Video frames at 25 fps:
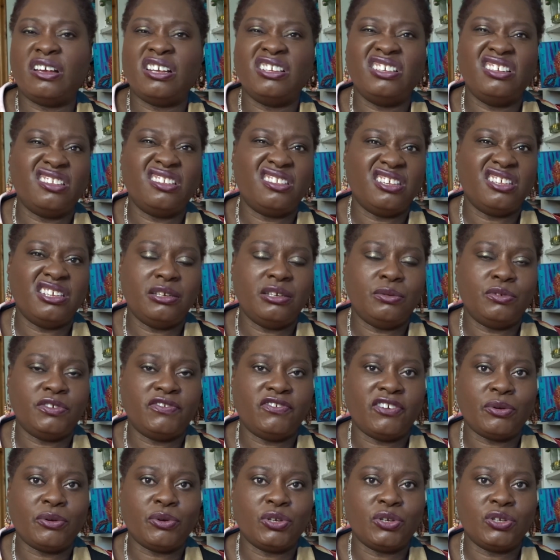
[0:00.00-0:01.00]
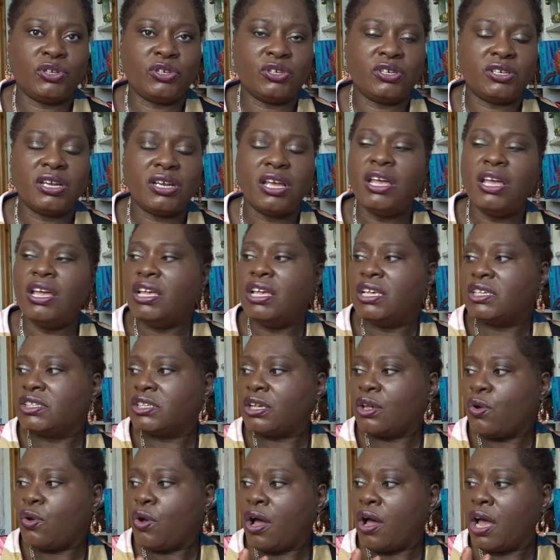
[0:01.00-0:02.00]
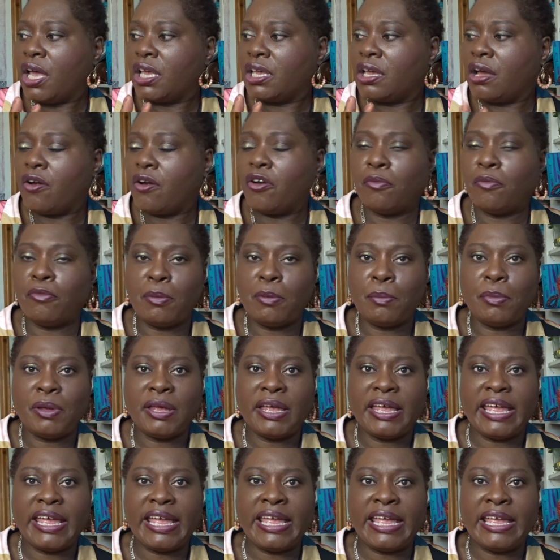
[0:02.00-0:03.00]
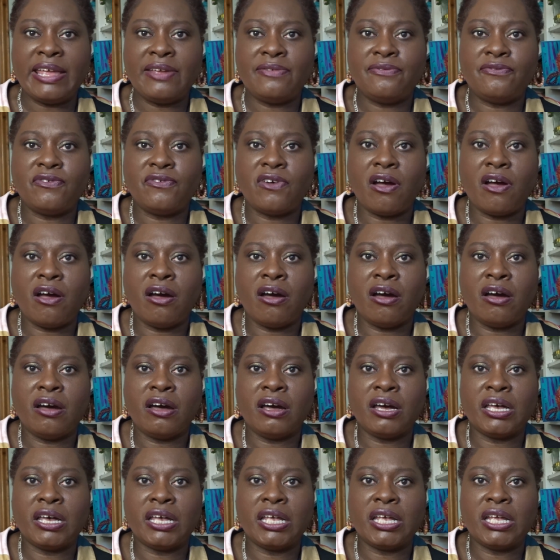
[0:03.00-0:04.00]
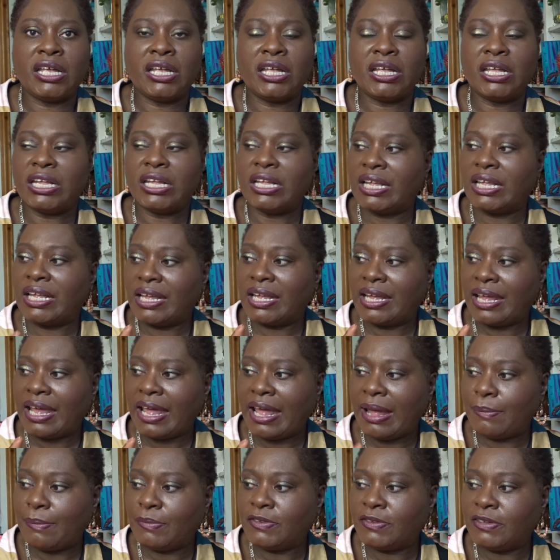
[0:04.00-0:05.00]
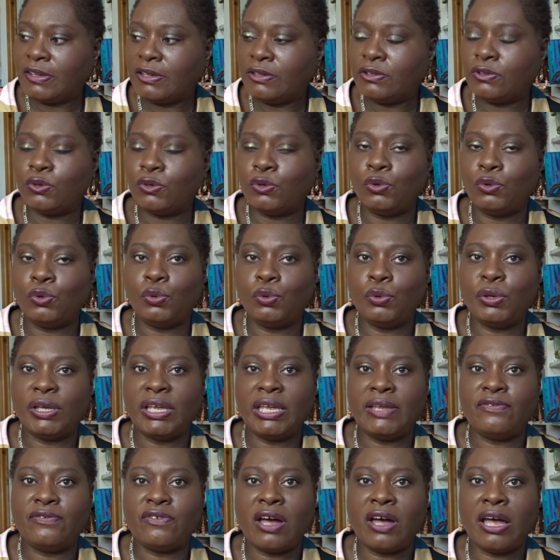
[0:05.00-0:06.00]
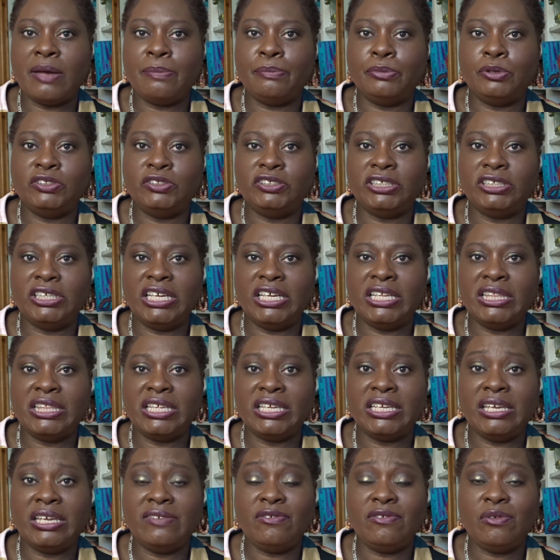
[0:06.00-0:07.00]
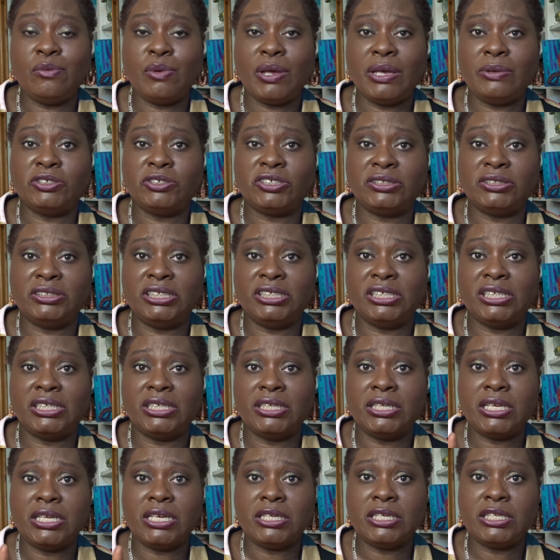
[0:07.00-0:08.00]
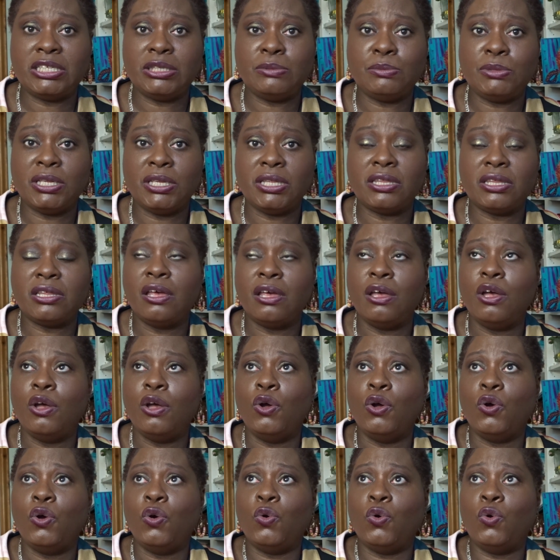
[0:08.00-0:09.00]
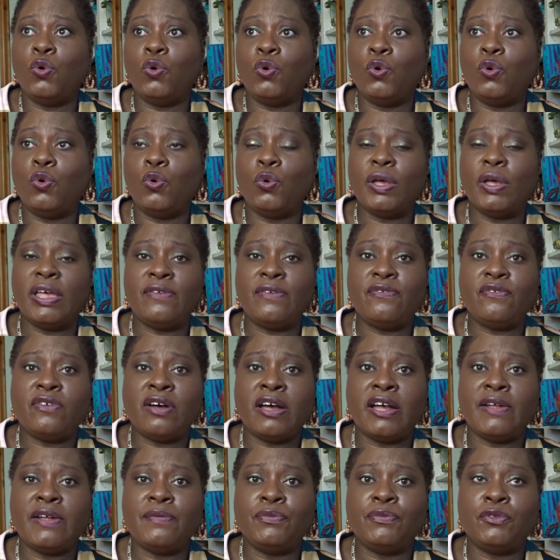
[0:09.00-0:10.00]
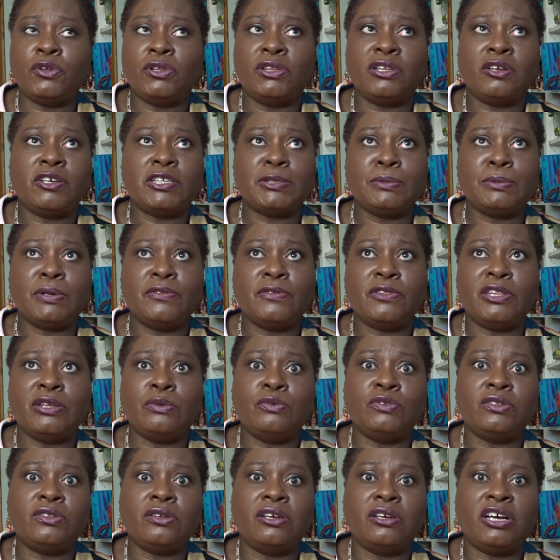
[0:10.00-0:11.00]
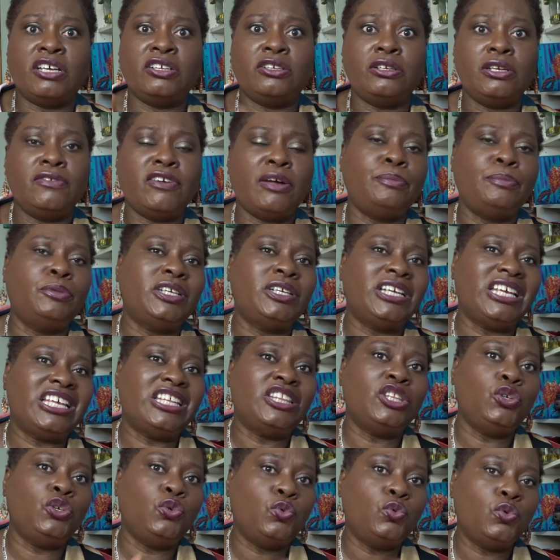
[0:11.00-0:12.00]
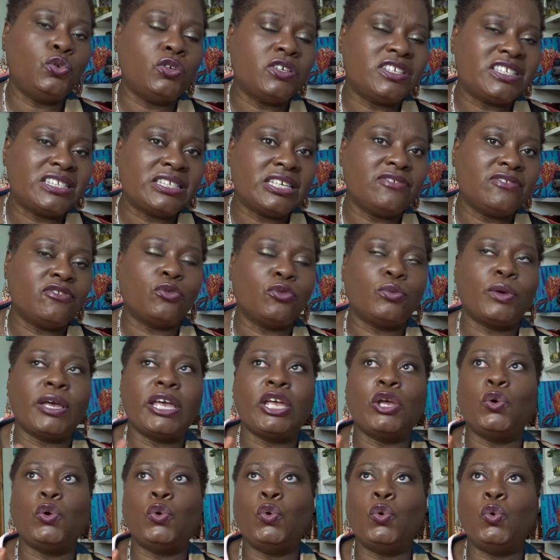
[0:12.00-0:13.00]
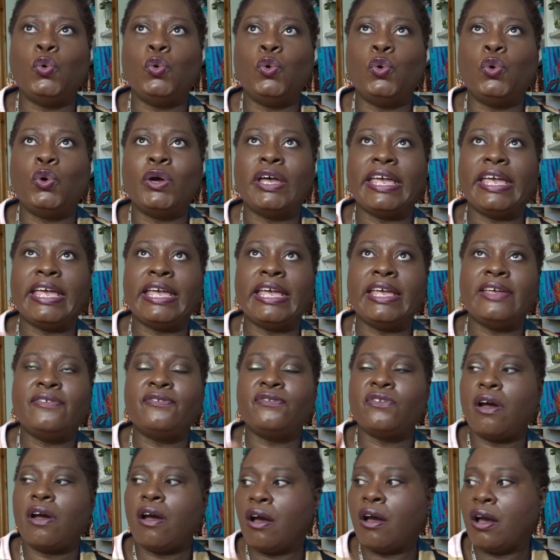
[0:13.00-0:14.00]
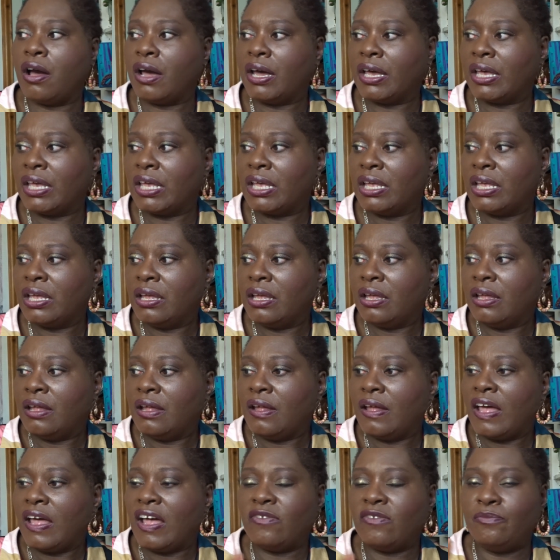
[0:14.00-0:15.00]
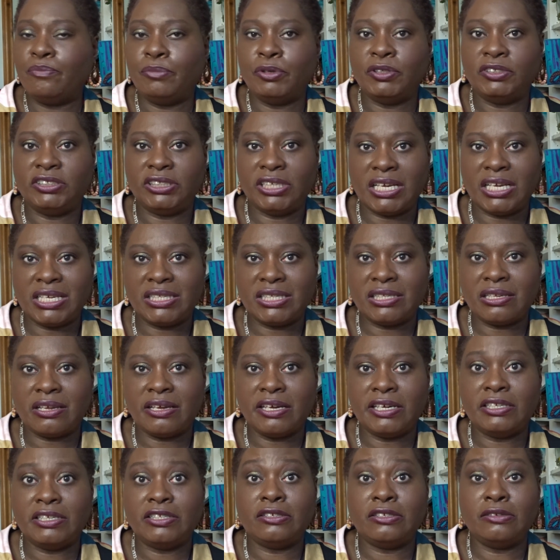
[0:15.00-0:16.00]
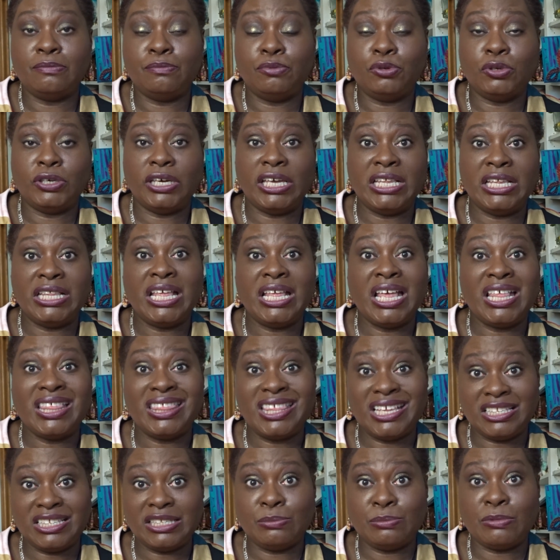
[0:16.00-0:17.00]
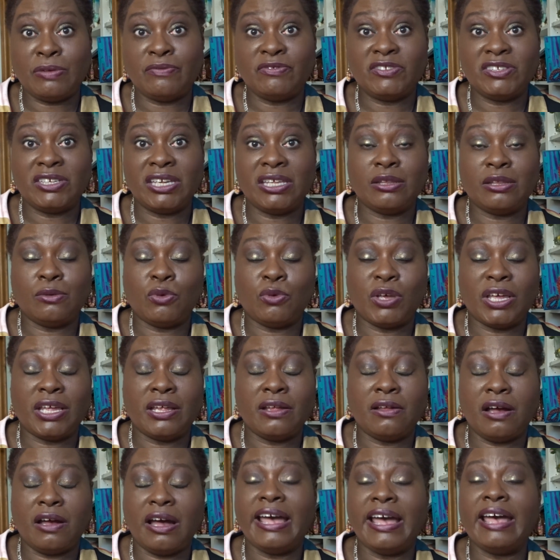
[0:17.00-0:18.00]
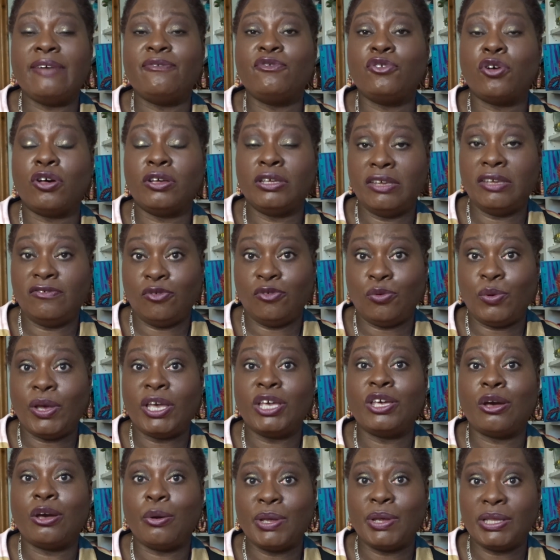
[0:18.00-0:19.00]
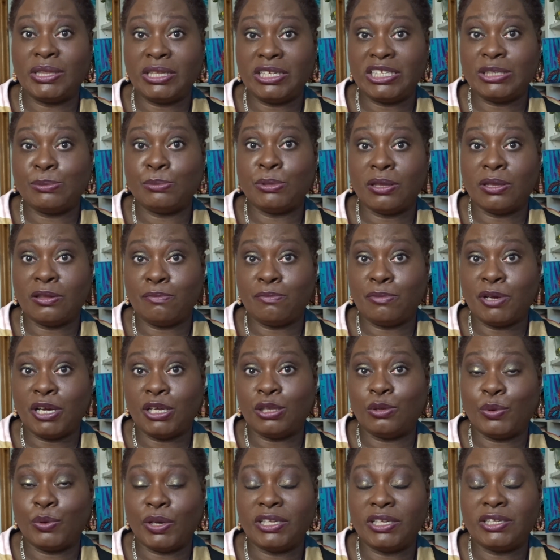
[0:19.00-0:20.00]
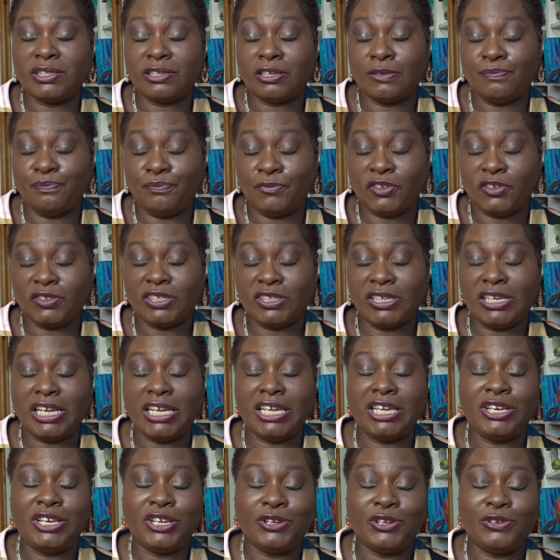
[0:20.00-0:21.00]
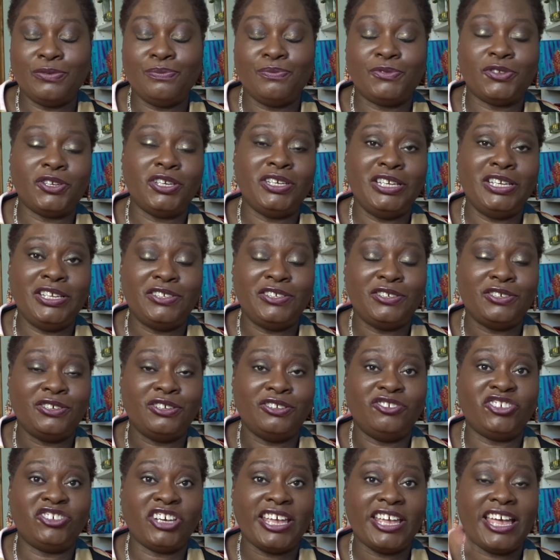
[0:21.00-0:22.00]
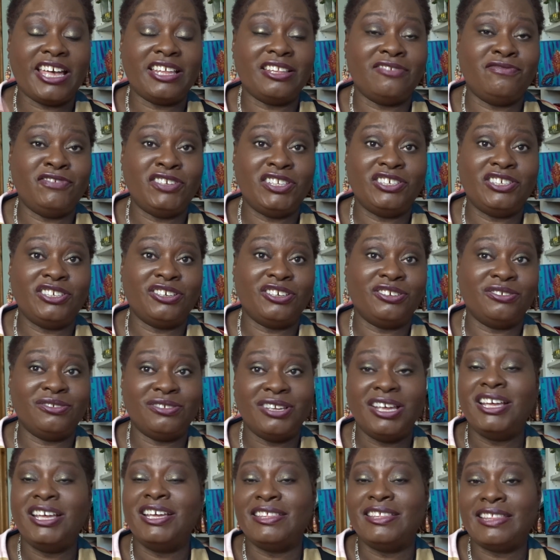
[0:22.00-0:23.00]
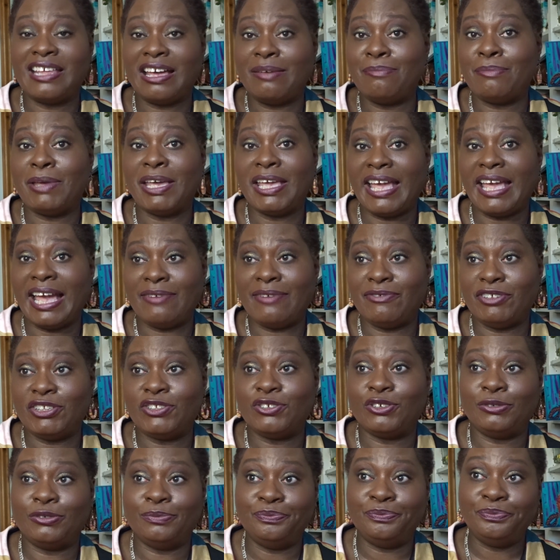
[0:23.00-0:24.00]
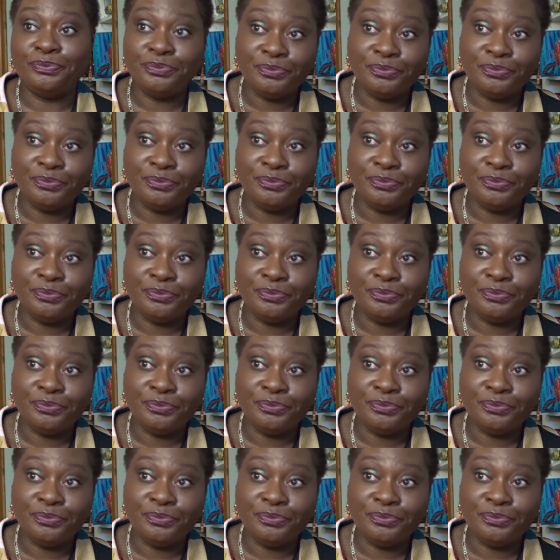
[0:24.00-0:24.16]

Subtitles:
I didn't think it was very good. So I can't remember if I kept it or if I put it in the giveaway, which I did last month, or if I, not last month, it was, I don't know if I put it in the August giveaway or if I have put it aside to put in this month's giveaway. I have got a giveaway going this month, by the way, so just to let you know, so you need to check out the video that may have it on.